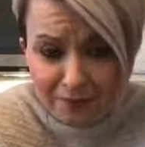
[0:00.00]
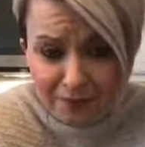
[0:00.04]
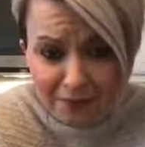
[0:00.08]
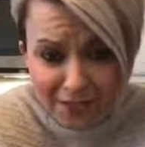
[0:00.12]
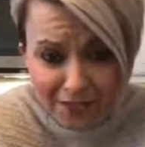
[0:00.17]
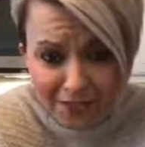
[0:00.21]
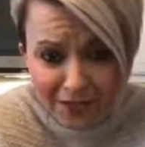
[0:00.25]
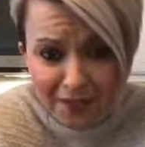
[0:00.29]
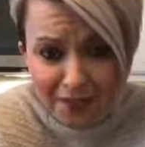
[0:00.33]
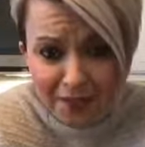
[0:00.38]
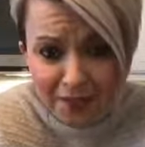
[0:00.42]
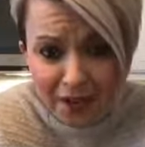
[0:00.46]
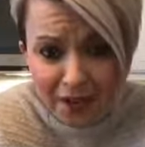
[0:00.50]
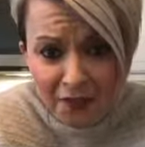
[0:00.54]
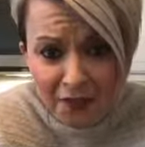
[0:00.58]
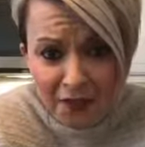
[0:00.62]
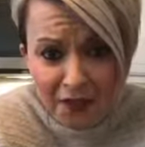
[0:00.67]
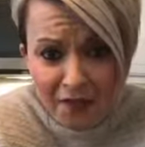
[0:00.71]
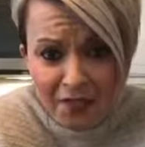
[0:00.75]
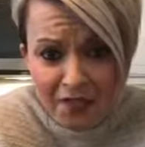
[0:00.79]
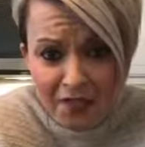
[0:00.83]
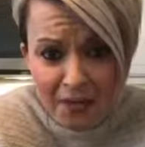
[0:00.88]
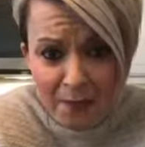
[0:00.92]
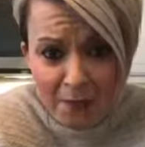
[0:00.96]
and cut the
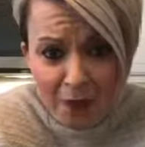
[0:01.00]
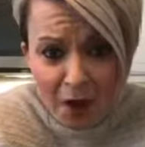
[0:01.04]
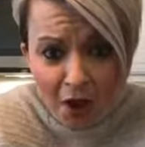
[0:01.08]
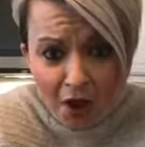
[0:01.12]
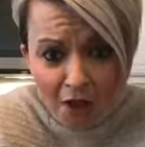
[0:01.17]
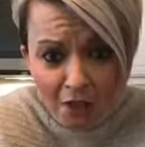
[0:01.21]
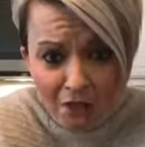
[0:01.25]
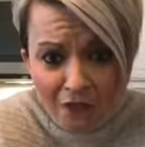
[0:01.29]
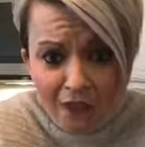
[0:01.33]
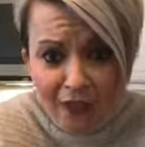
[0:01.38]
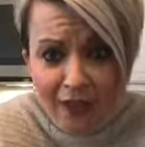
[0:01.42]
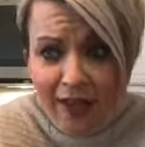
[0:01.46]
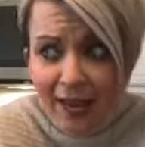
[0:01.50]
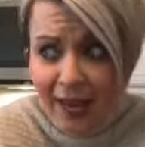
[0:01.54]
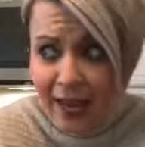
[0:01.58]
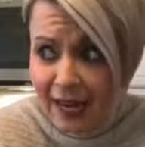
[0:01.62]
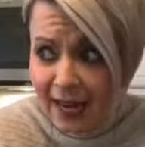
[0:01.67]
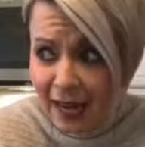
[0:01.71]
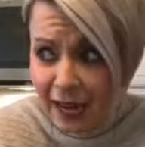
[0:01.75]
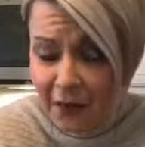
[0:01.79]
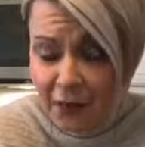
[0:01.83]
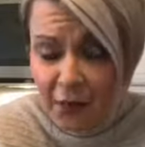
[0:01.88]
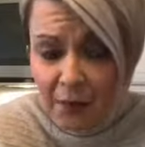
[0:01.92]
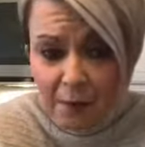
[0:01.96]
stem off. And
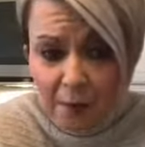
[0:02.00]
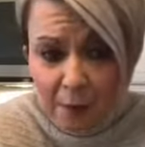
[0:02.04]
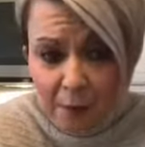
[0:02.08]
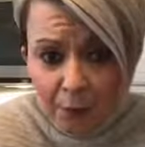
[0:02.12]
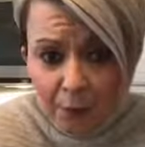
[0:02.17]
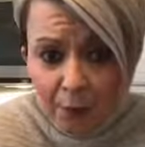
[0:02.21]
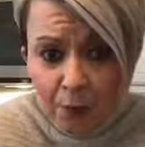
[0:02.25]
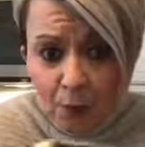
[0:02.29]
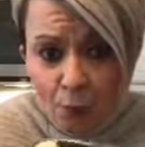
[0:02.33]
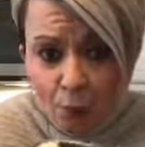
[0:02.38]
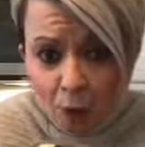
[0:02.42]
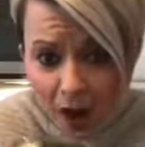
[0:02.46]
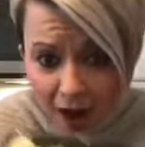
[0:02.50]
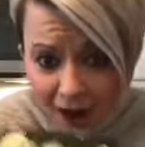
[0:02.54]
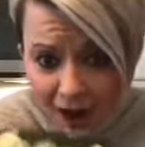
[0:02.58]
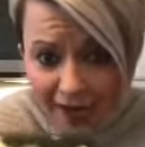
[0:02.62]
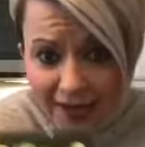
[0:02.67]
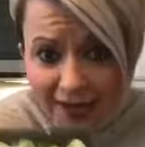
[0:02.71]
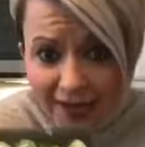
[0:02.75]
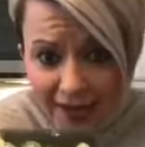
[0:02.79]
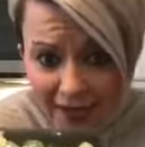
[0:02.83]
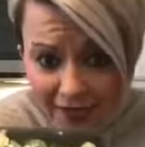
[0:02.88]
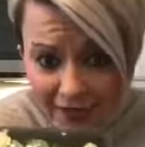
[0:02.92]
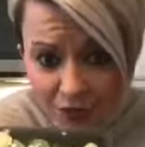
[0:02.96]
I remember
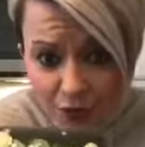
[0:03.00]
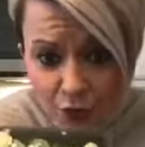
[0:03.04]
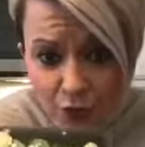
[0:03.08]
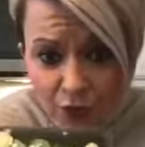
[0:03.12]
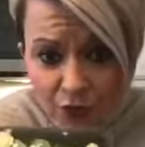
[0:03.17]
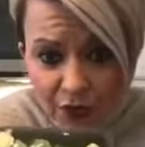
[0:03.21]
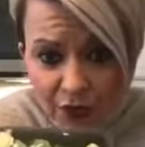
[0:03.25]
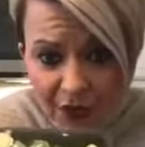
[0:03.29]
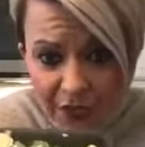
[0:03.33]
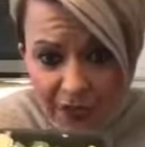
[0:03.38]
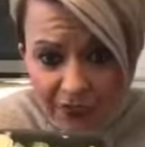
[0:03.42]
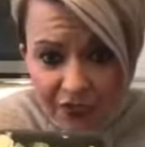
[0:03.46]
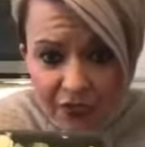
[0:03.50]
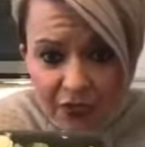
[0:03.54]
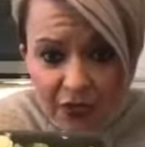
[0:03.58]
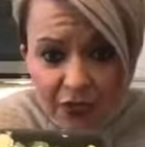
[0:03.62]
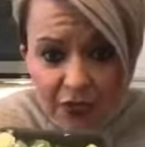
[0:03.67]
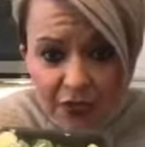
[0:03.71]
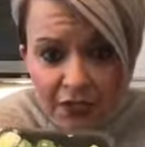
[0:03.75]
why I do this.